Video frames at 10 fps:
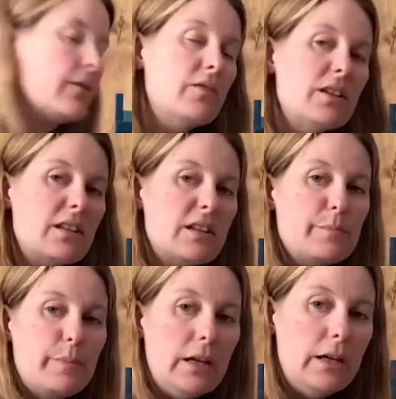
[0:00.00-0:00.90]
This is
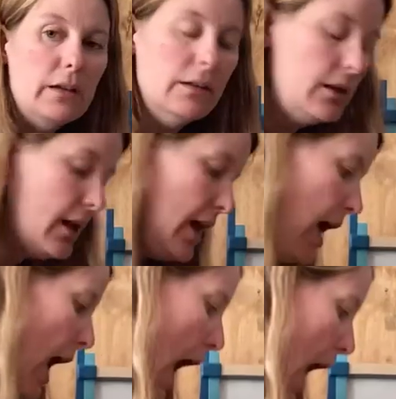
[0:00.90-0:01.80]
pill,
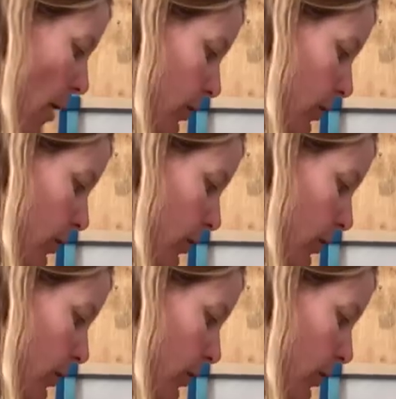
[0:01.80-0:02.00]
how would